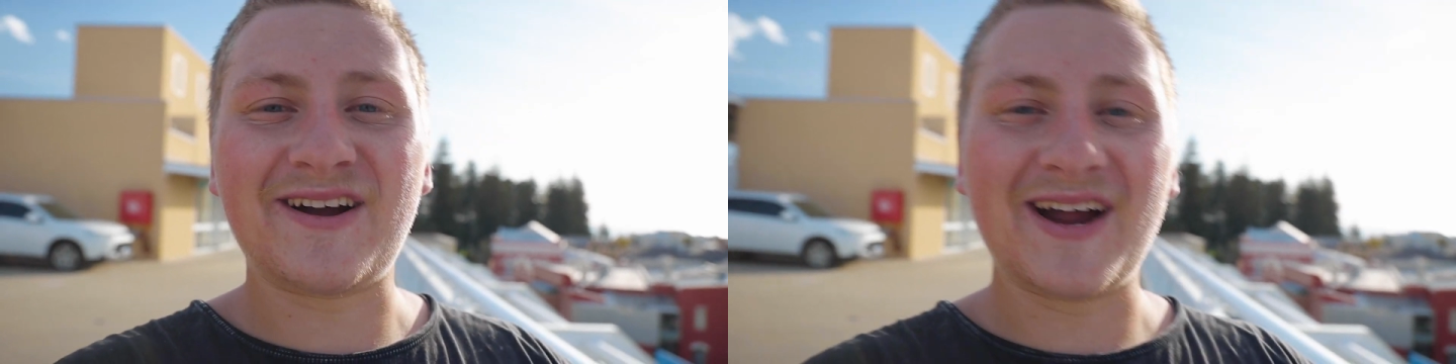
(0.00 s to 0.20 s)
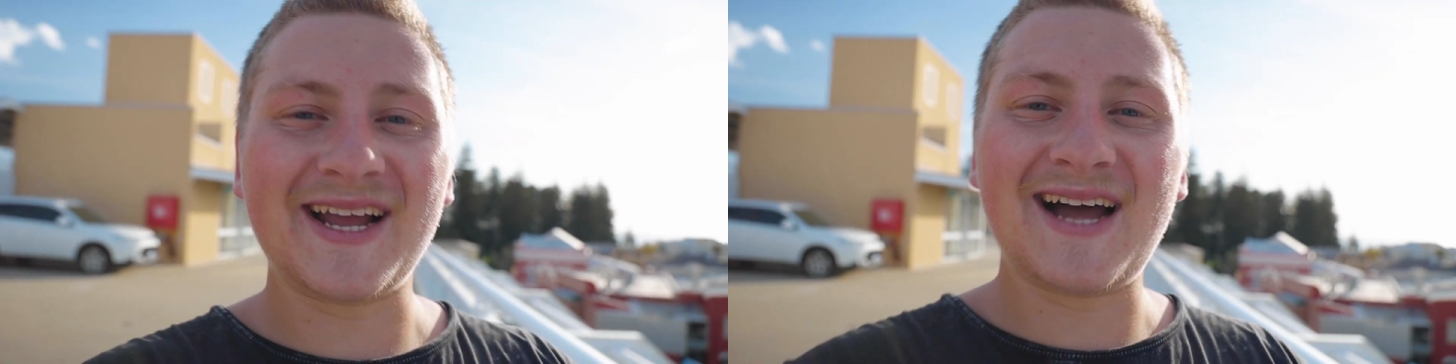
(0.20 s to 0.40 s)

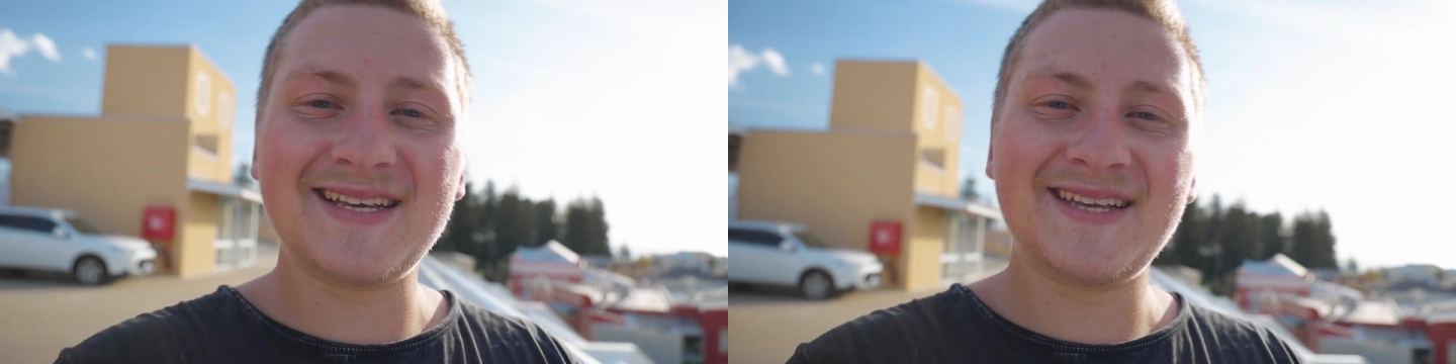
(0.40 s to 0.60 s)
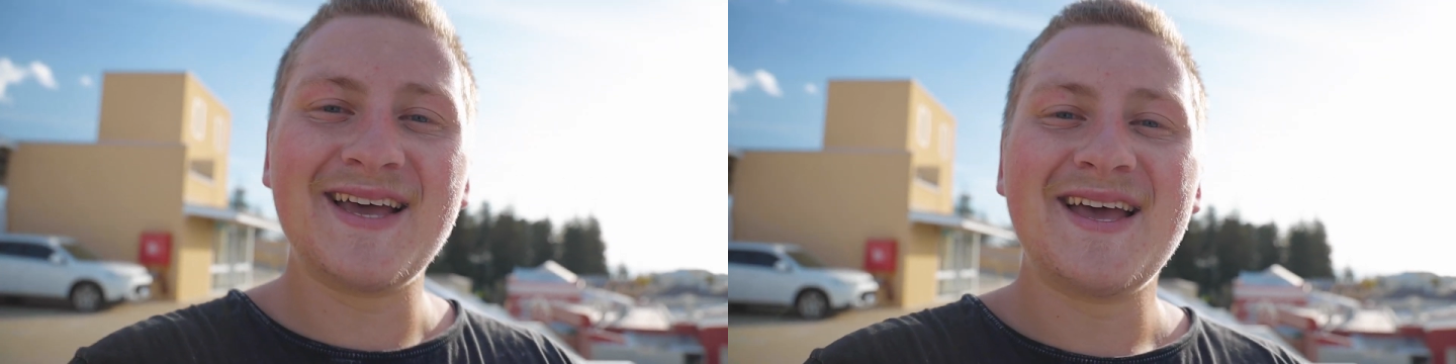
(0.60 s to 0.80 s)
All right,
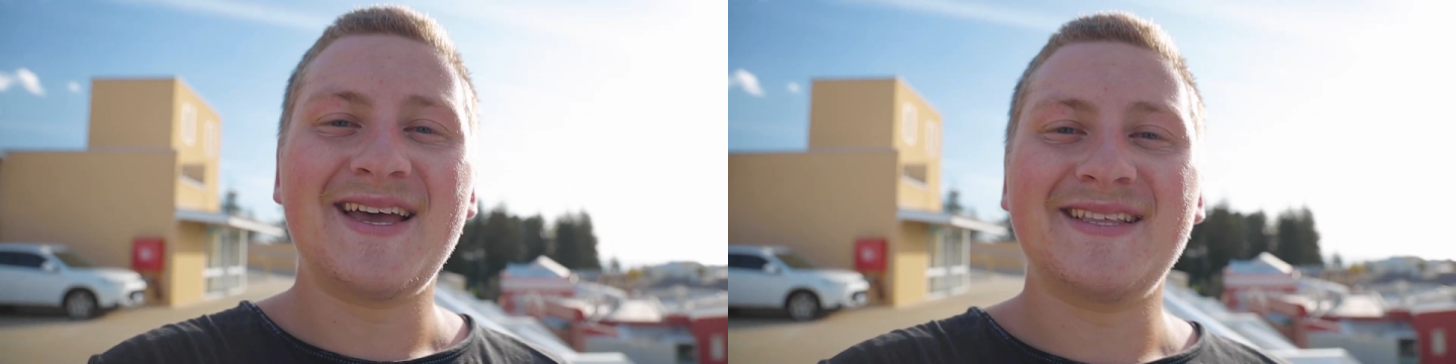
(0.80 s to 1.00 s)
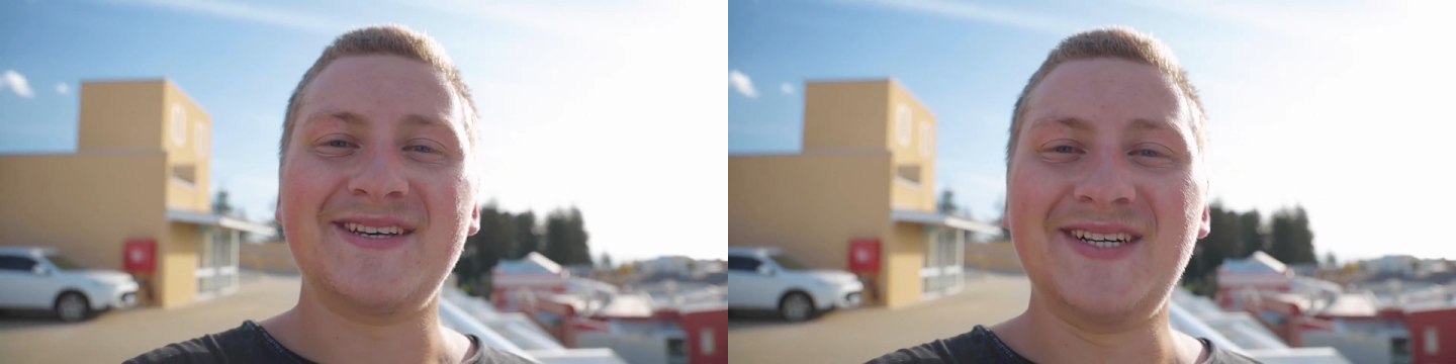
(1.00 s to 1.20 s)
guys,
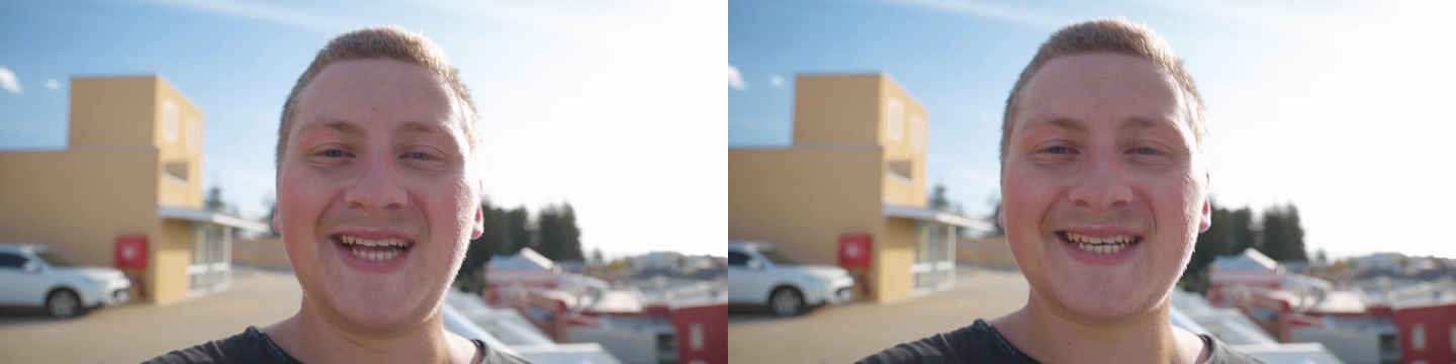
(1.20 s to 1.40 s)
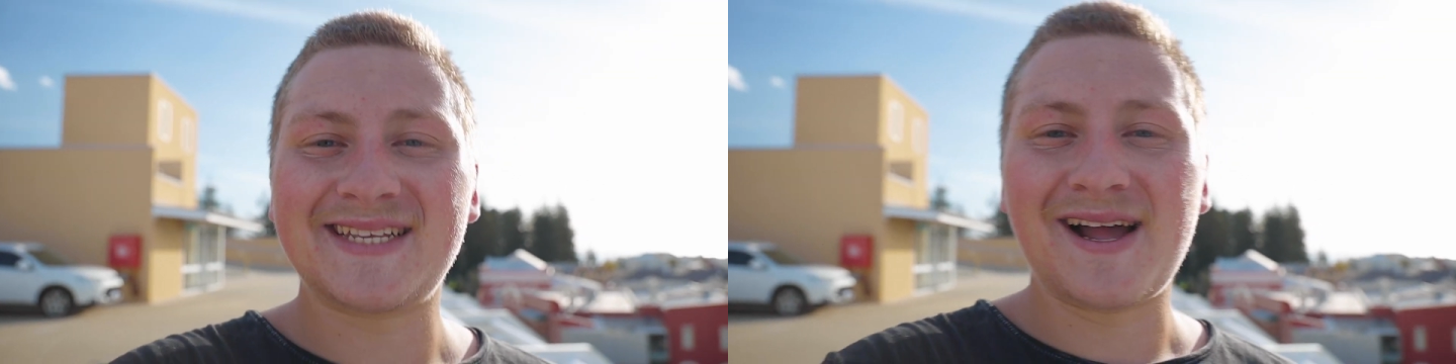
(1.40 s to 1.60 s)
until
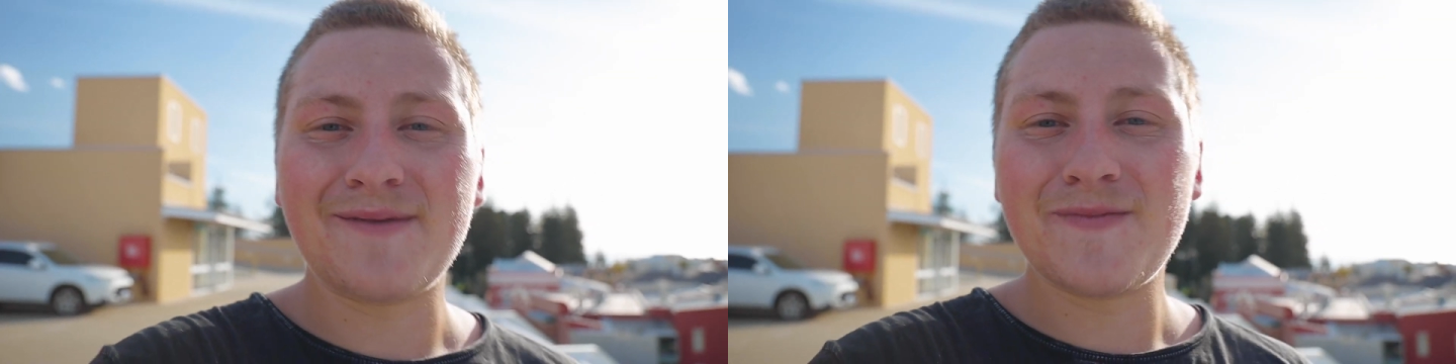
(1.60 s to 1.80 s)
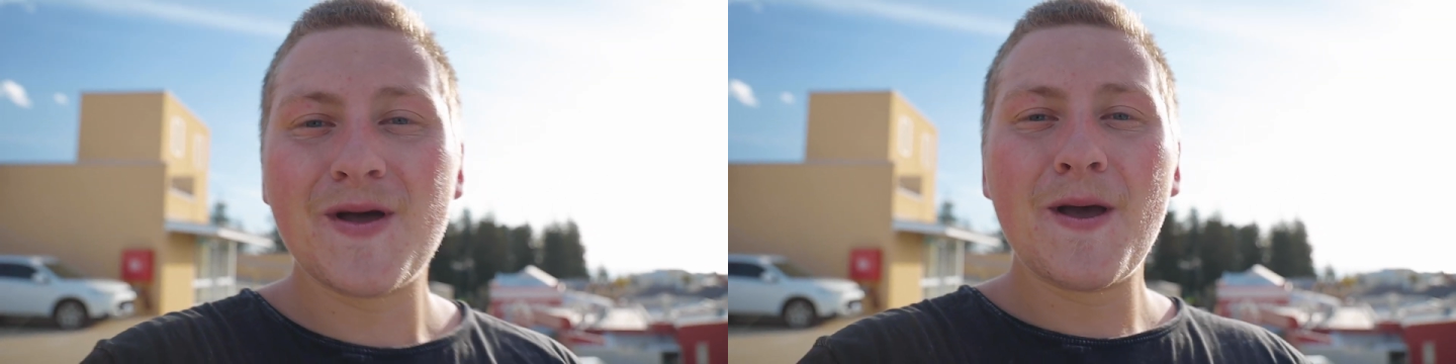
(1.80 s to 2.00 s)
next
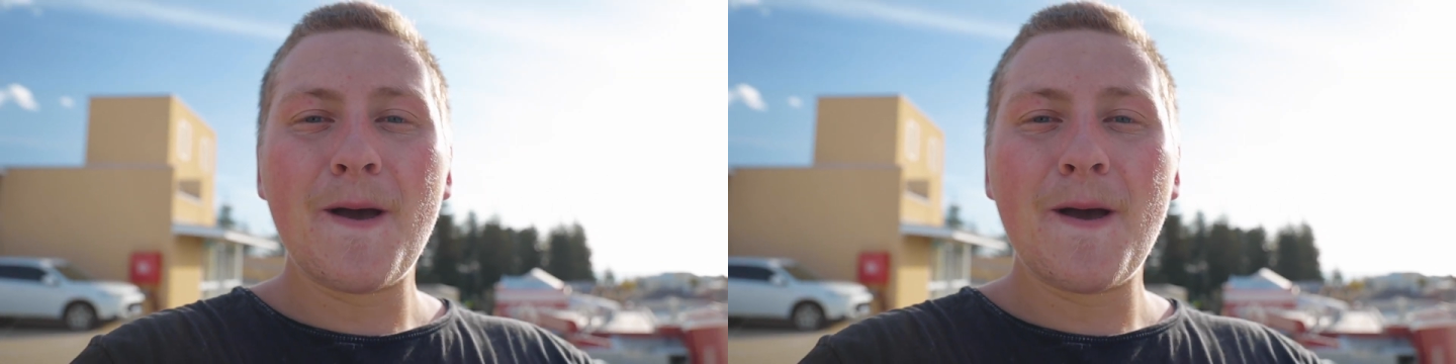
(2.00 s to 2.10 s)
time,